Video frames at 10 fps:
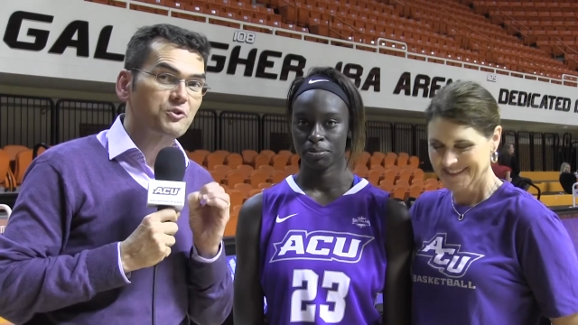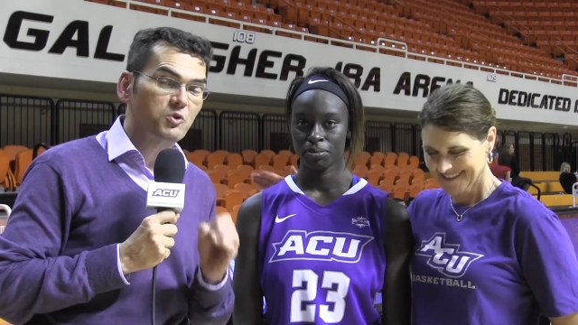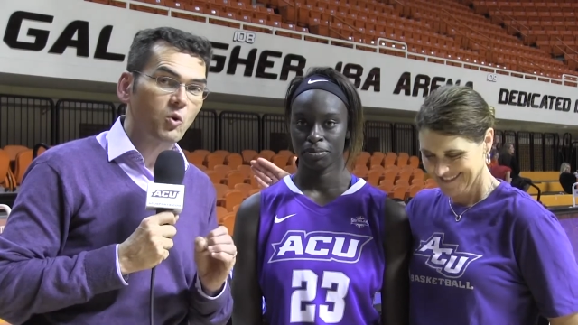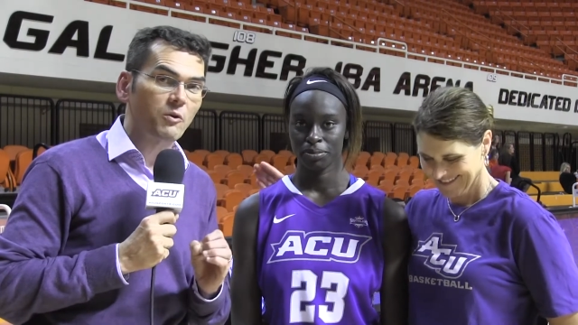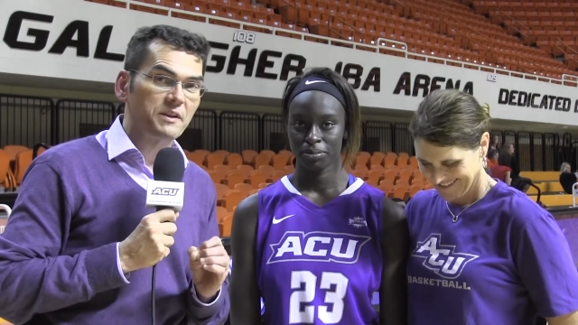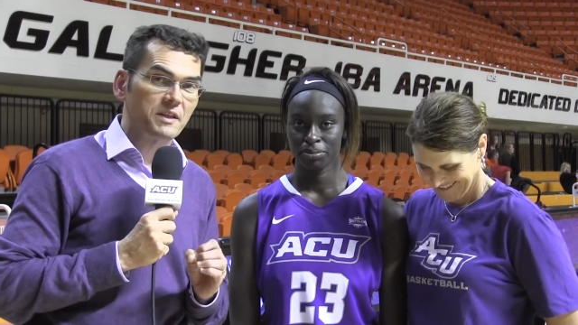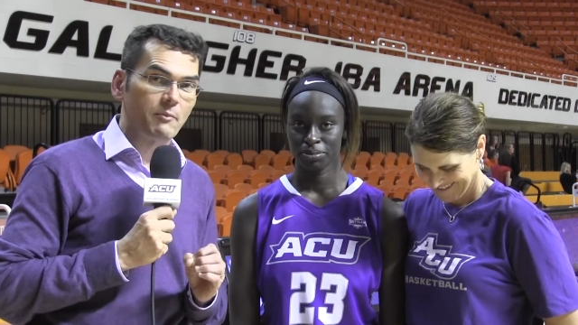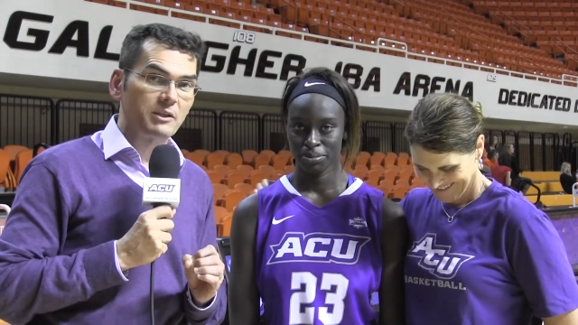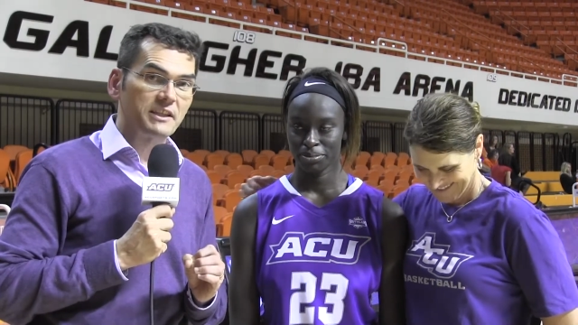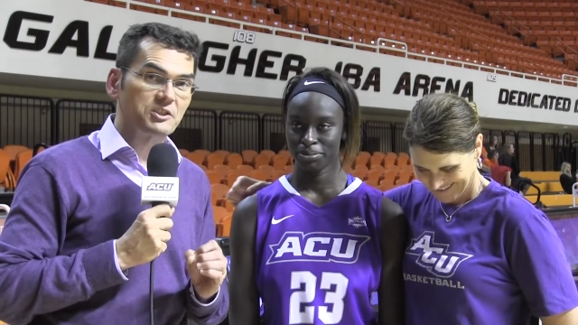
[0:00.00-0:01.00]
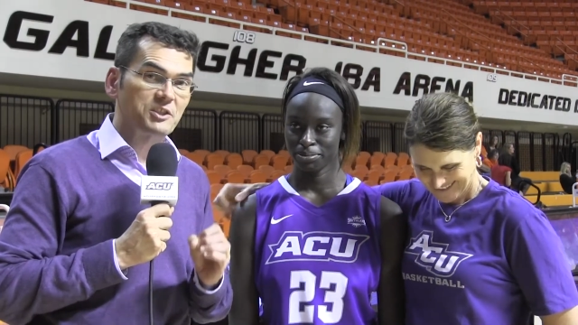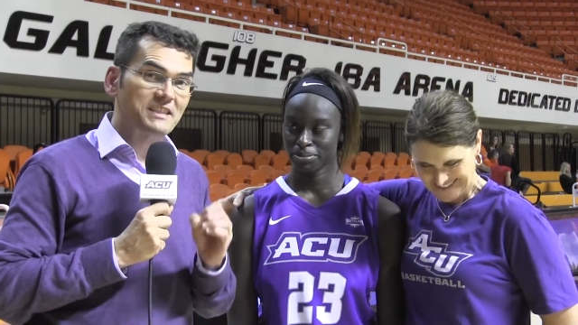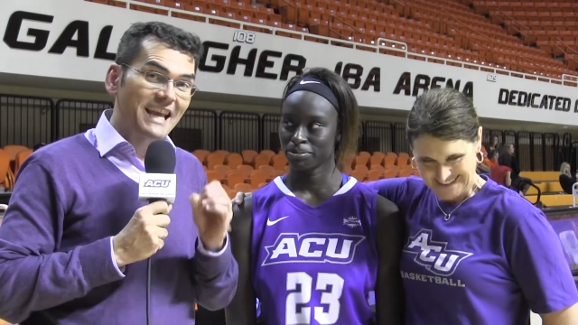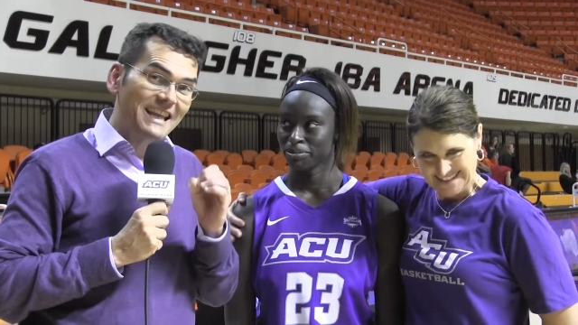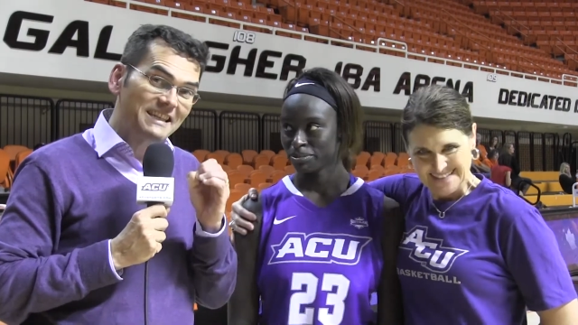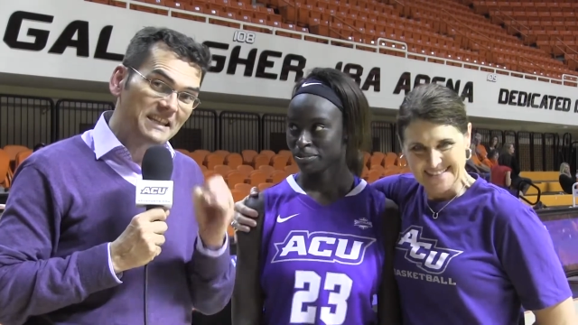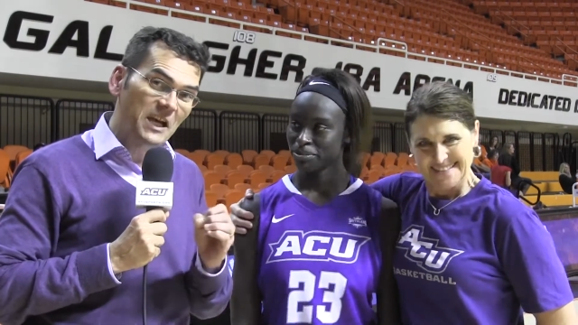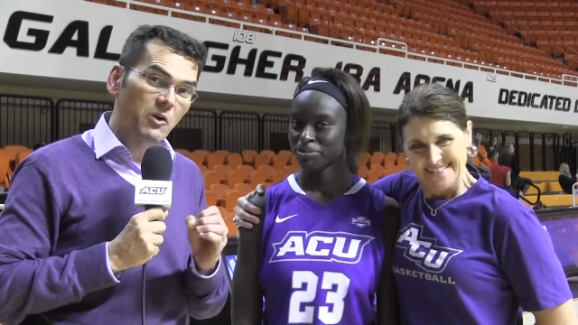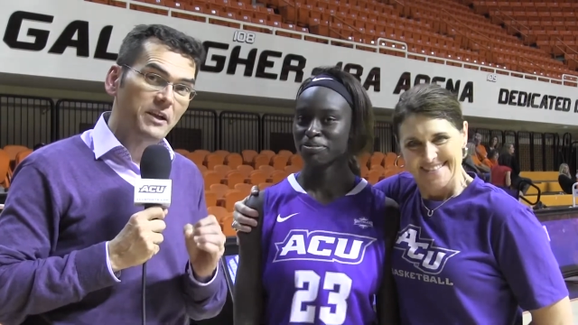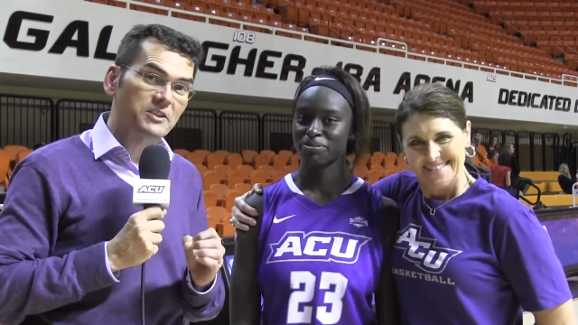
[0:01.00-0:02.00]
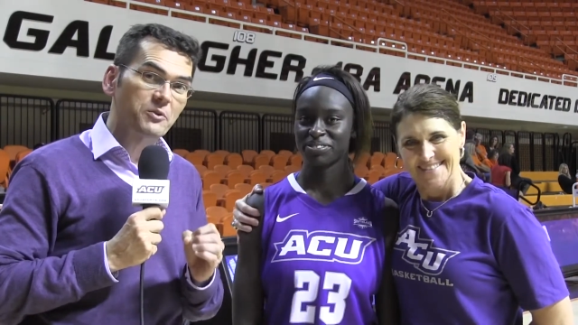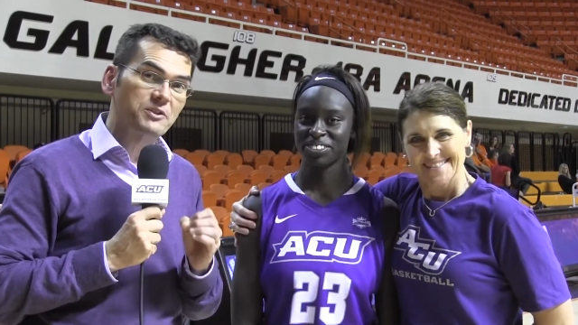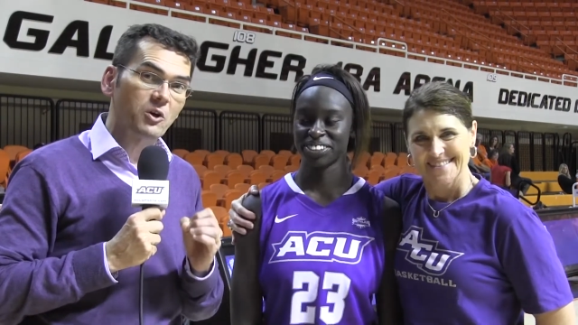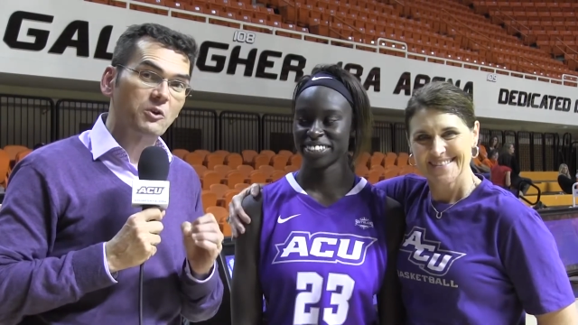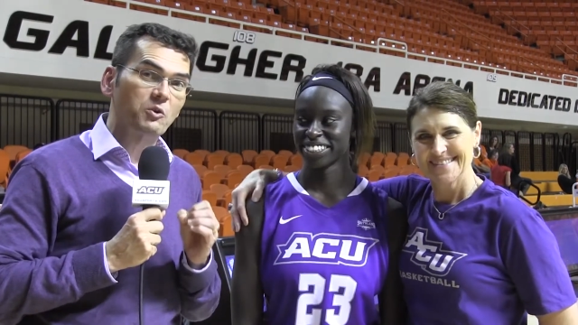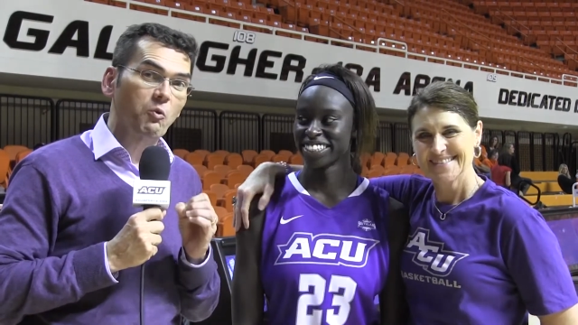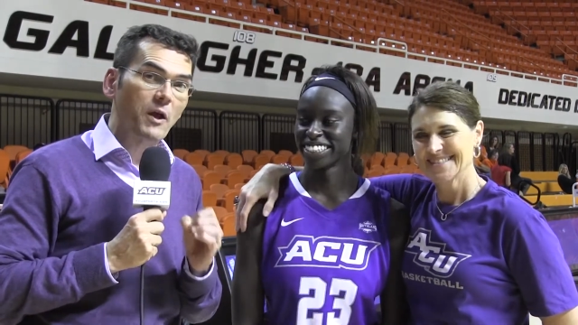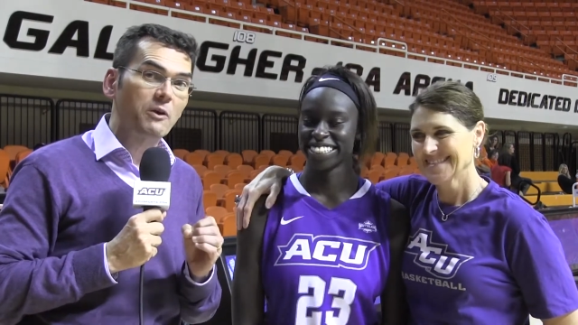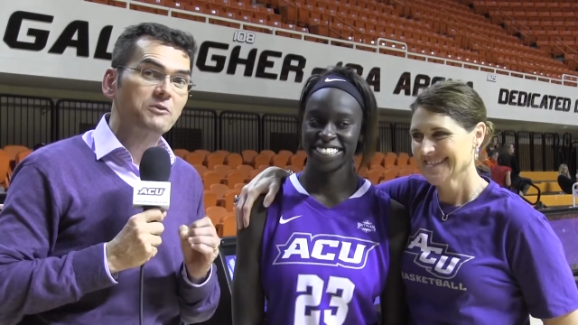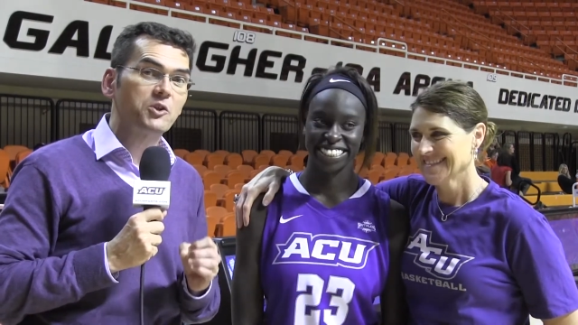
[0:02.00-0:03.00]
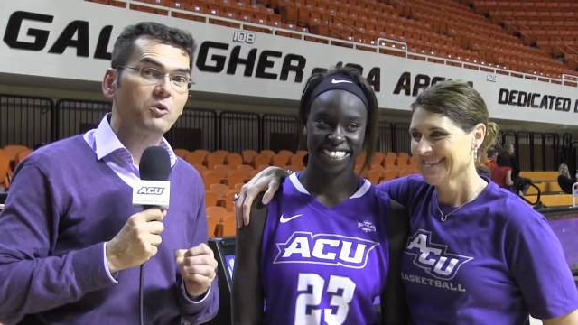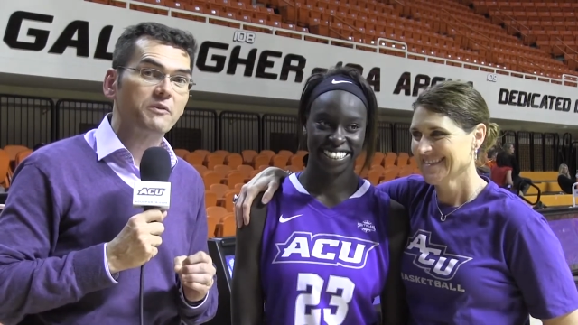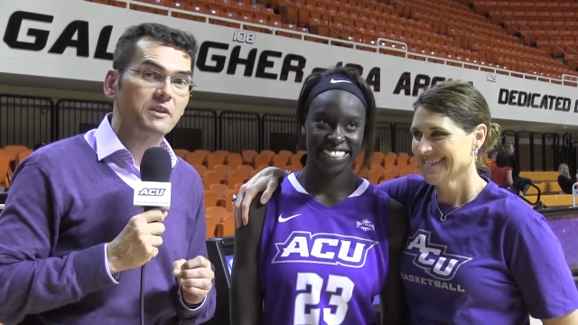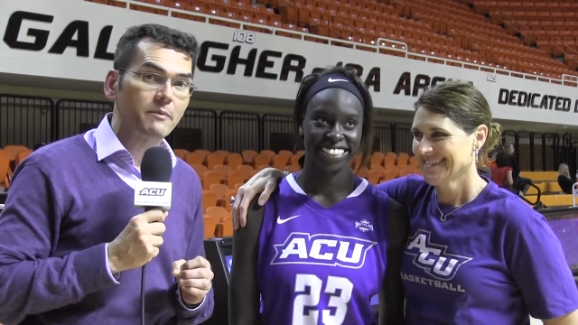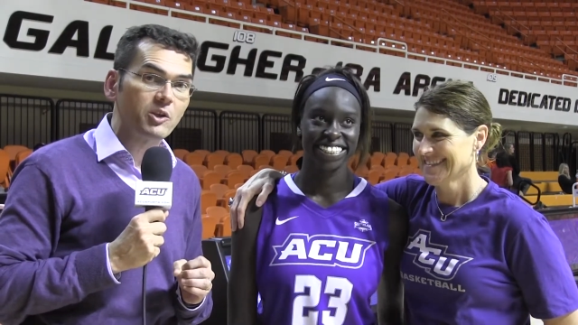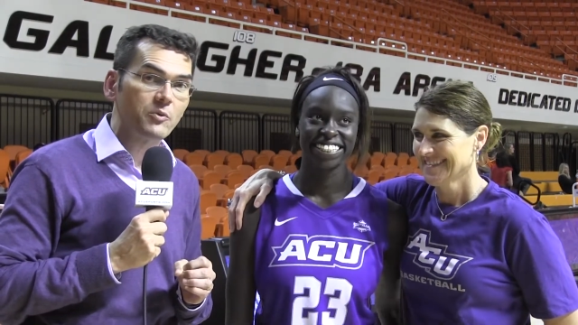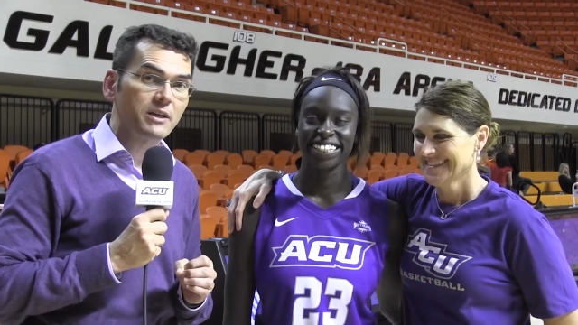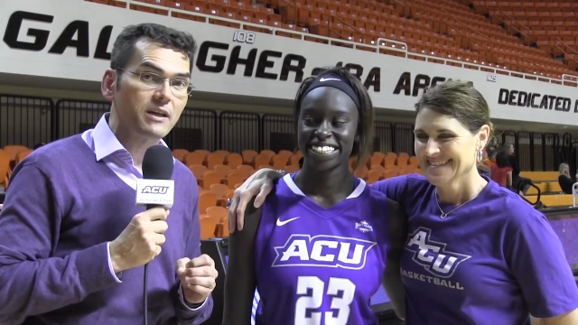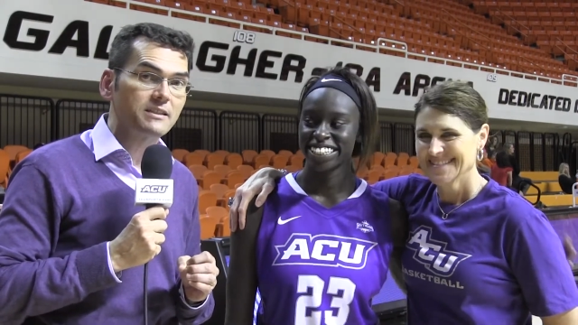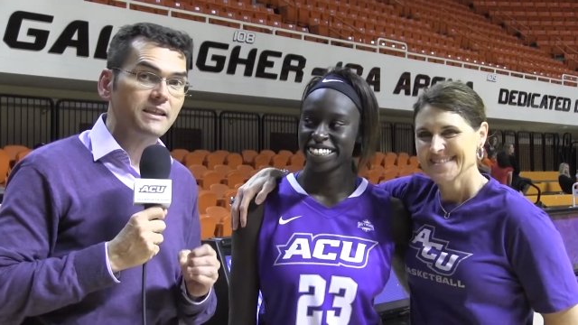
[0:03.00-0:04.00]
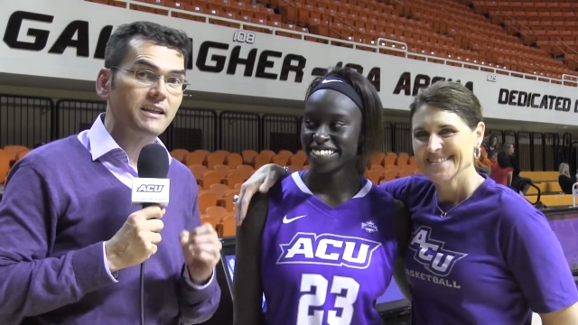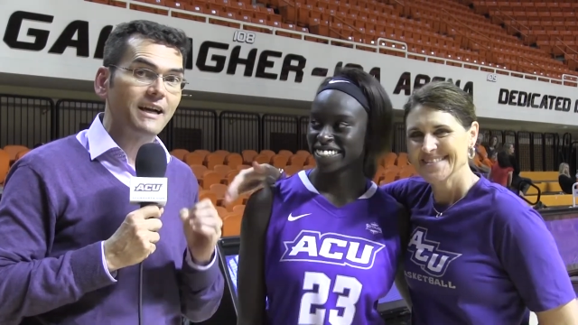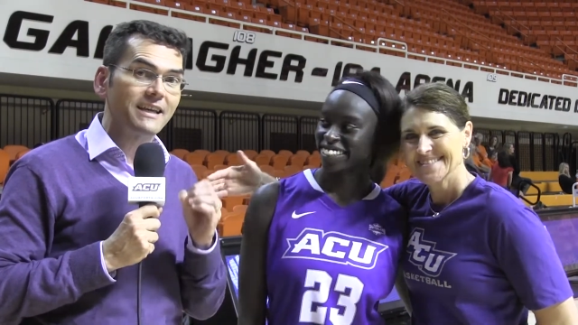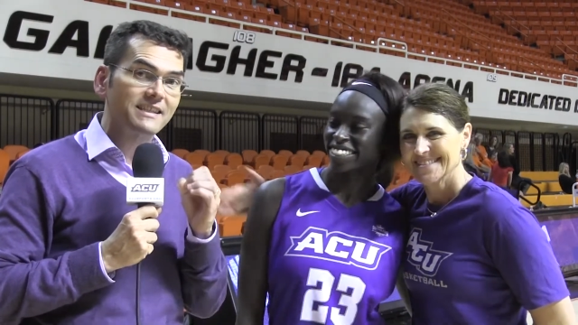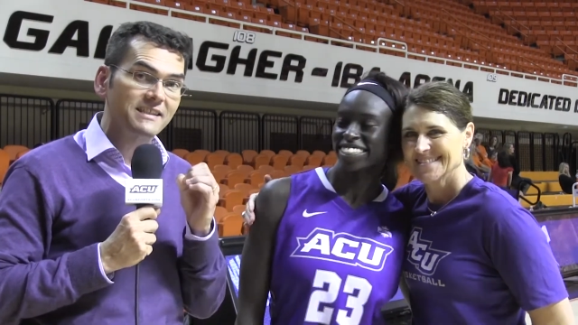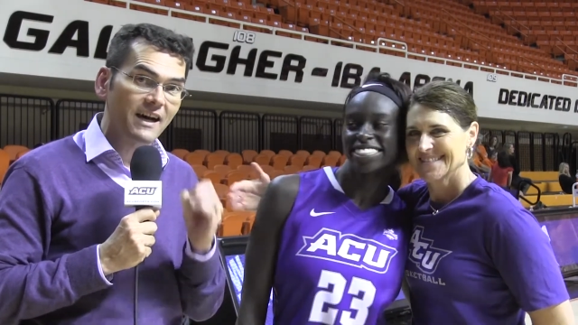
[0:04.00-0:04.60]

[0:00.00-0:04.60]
Speaker 1: score in double digits, and now ACU is on to round two of the WNIT against